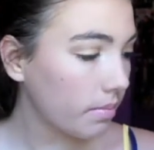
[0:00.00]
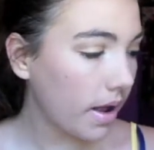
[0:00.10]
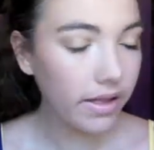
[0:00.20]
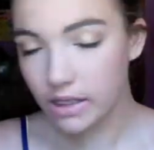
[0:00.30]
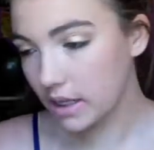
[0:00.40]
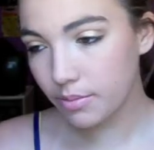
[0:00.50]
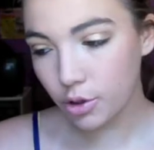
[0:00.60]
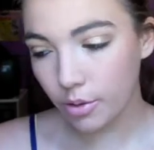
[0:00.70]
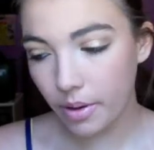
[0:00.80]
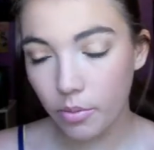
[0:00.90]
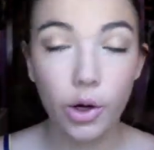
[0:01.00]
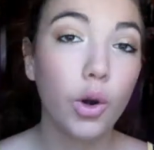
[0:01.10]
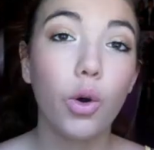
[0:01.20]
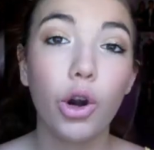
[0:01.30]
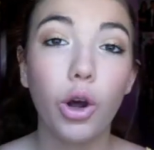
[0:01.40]
Miley's lips are a bit more
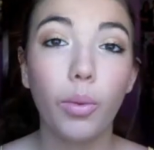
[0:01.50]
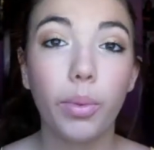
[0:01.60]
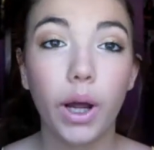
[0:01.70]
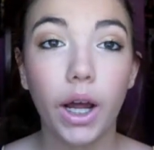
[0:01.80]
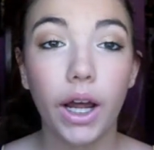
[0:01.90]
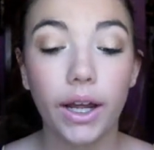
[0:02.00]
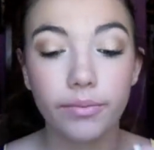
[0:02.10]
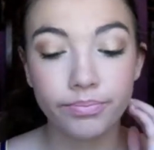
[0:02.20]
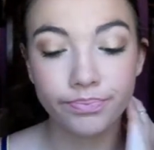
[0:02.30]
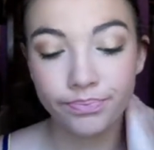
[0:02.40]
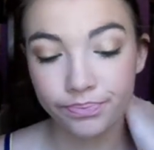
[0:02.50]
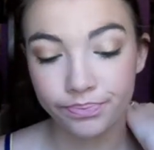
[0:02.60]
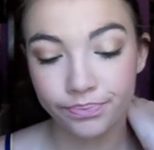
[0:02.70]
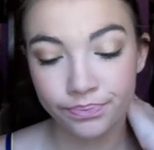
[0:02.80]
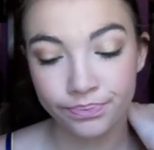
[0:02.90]
coral, but
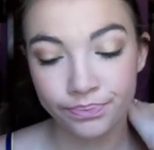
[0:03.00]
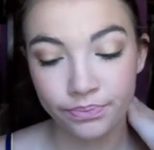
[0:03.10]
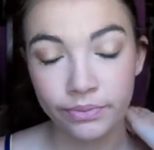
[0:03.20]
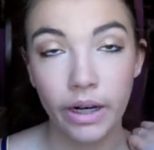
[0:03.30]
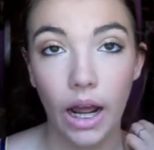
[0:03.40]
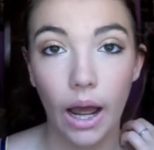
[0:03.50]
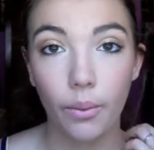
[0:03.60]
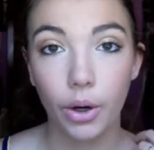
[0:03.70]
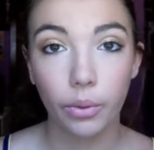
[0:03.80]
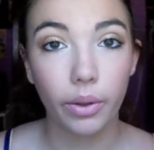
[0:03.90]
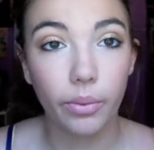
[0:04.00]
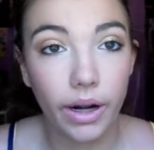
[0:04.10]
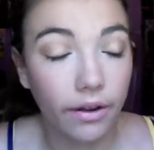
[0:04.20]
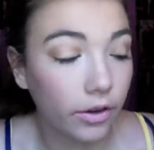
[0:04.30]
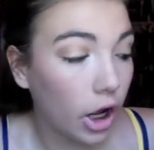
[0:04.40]
I work with what
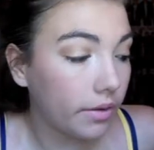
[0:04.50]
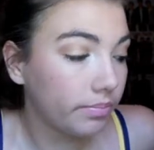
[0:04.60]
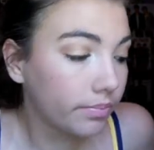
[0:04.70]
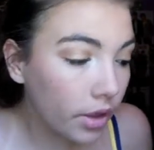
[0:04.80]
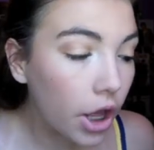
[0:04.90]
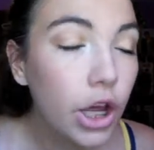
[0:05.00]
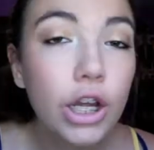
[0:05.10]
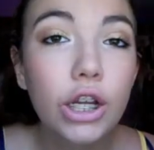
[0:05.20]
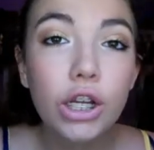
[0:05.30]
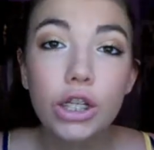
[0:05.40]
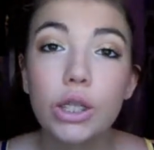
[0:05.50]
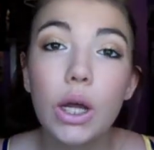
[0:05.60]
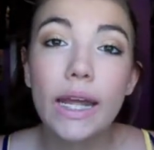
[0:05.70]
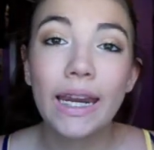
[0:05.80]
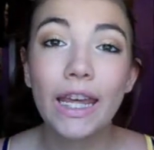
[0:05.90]
I've got. So
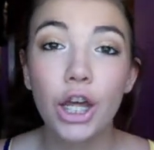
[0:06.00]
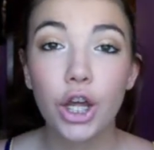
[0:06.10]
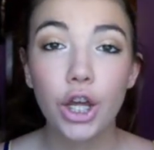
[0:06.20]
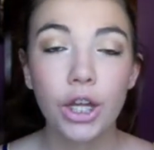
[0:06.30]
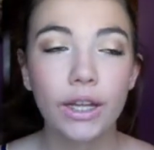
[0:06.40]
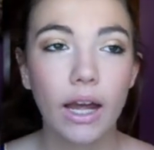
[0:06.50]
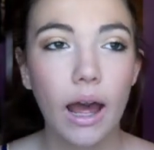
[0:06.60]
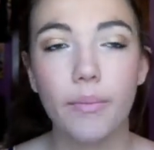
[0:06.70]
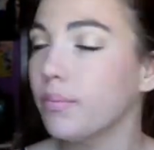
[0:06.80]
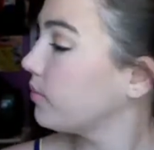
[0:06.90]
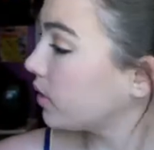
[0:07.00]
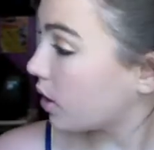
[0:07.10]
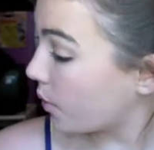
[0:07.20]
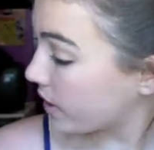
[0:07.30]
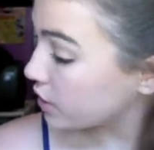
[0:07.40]
anyway, I'm
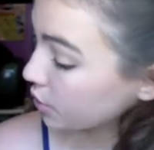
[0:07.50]
going